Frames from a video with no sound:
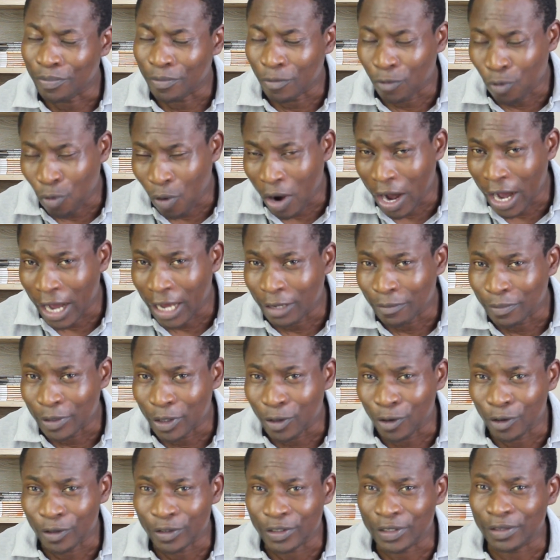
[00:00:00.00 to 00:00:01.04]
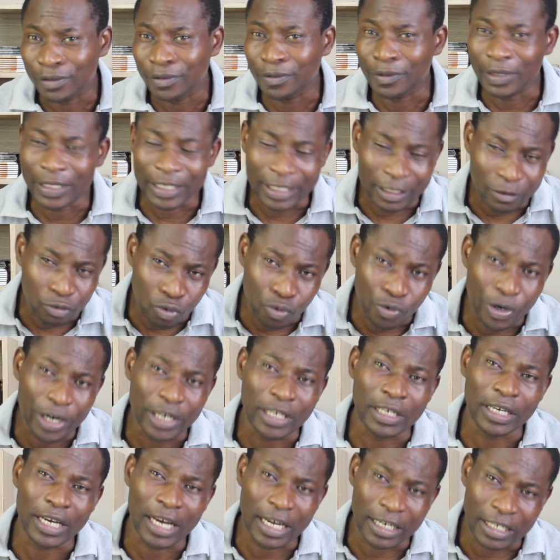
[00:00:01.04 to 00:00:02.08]
Why? Because it's
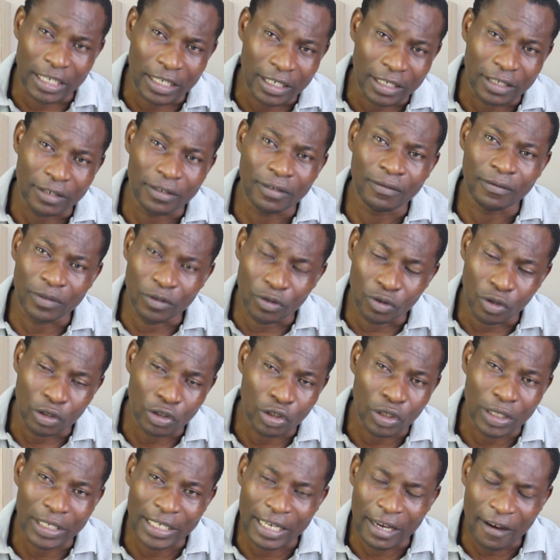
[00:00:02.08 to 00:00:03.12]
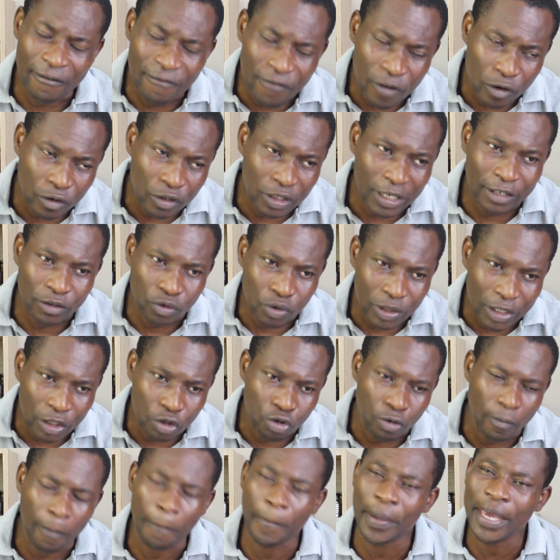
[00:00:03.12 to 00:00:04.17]
already got it, you know. So the effort that you
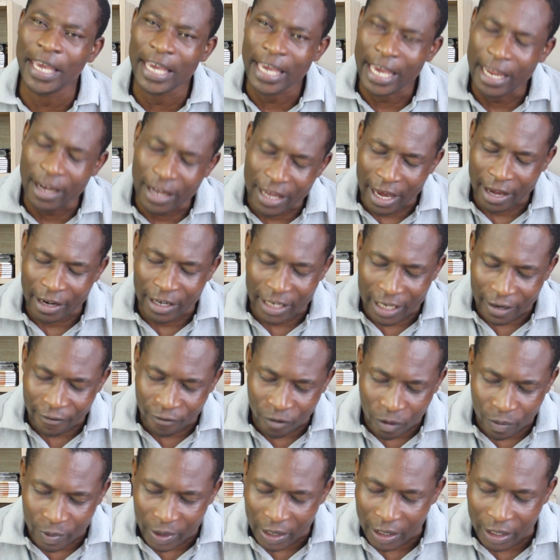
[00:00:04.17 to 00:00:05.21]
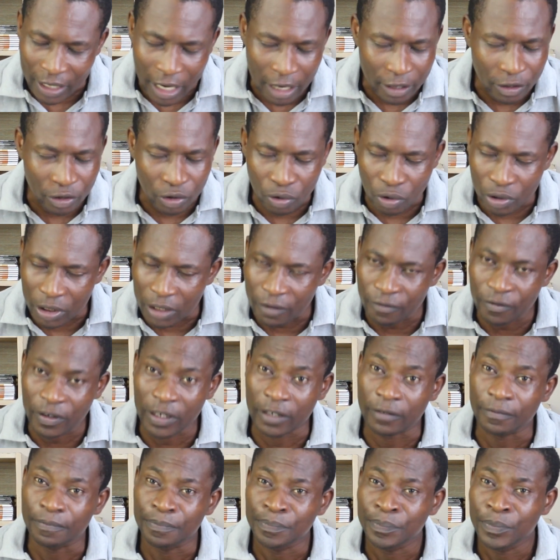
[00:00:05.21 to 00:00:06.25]
need to pick any idea from the ground is so
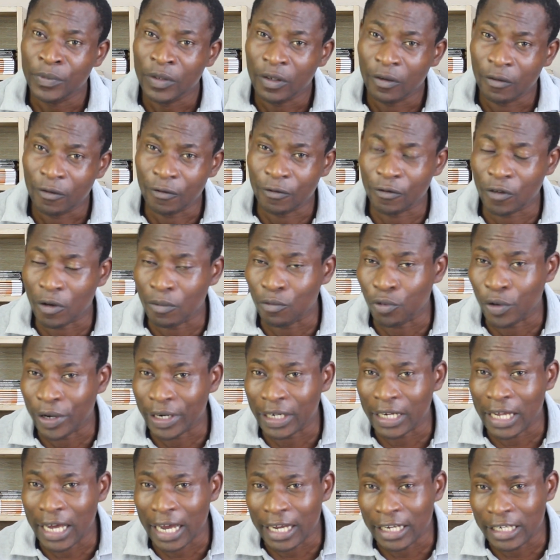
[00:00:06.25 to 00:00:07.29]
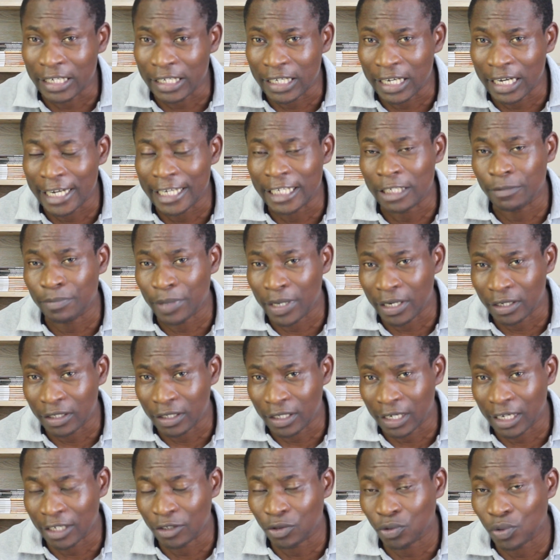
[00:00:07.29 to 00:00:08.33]
different from when the idea is picked.
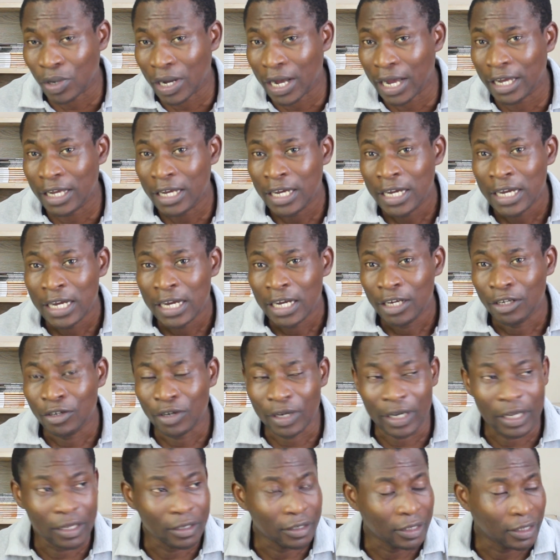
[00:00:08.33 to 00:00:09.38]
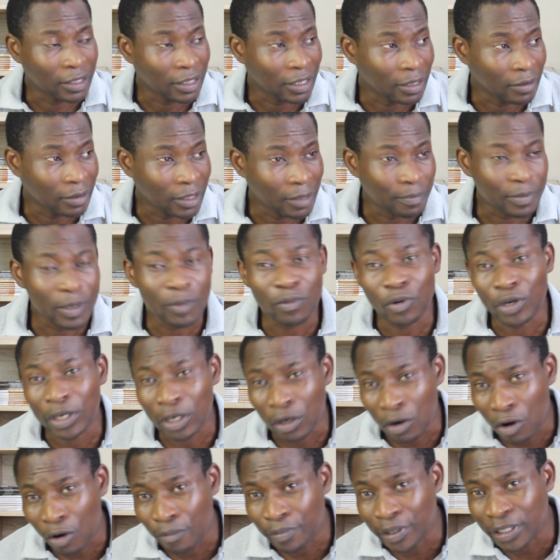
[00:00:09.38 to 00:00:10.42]
That's why the people they
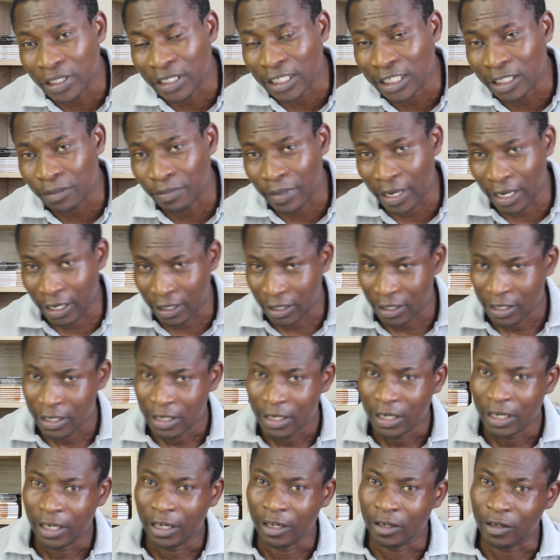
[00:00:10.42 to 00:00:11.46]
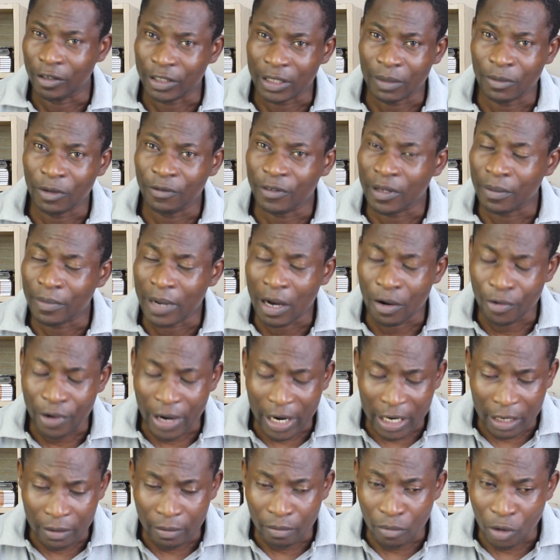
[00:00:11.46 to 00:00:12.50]
call businessmen, you know, some of them are
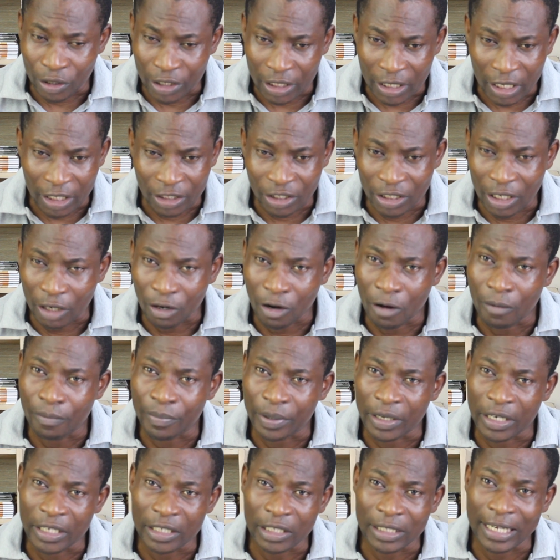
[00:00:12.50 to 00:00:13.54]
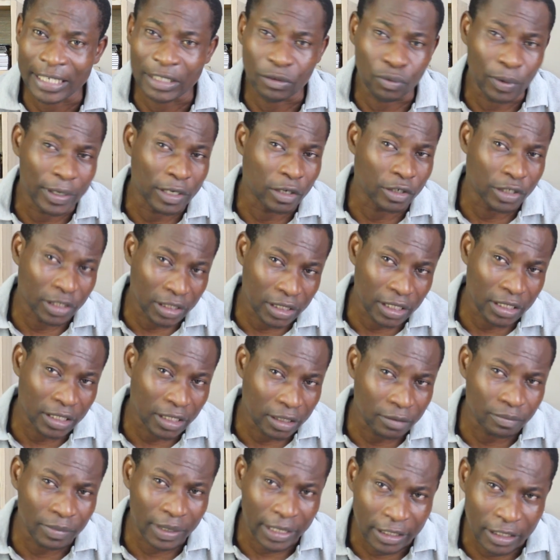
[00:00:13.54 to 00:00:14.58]
running multinational companies that were not
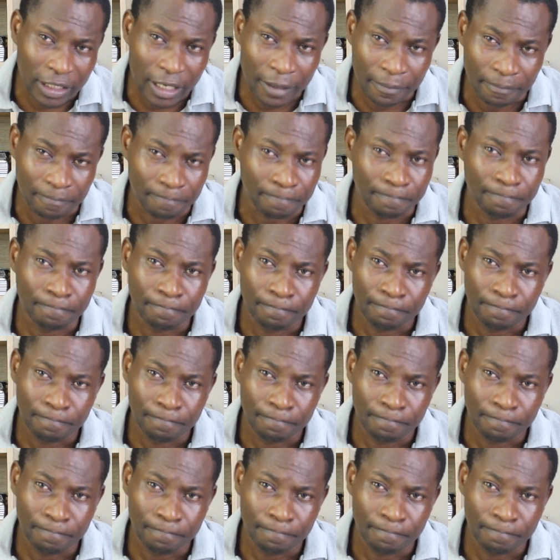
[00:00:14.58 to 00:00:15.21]
started by them.